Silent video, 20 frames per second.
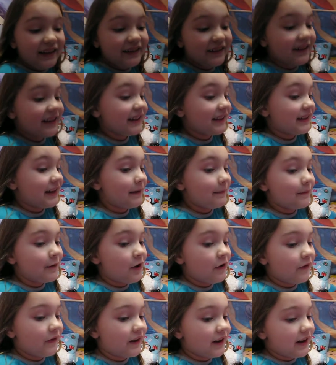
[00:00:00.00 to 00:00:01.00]
you can come
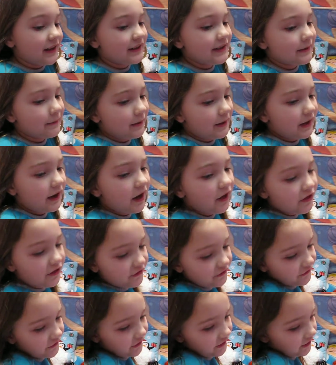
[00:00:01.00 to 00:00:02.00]
over and see my other
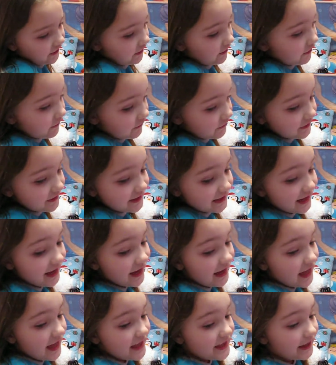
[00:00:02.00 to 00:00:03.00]
videos
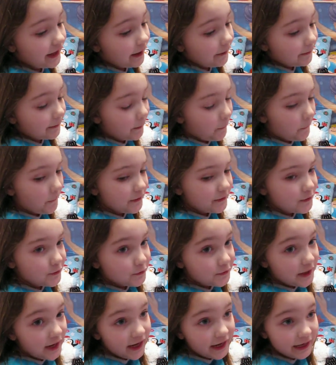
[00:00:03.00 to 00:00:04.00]
that I'm going to
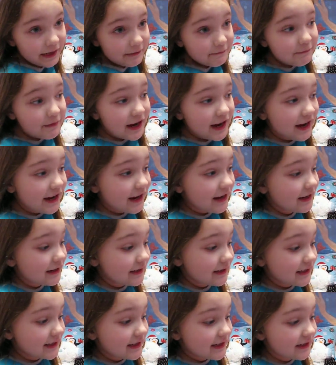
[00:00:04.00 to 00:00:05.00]
tape,
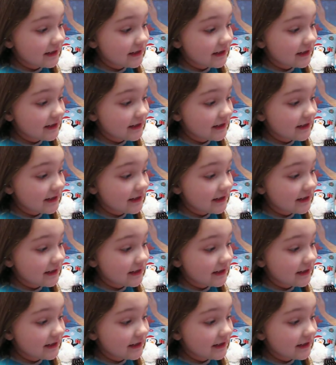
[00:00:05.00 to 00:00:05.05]
and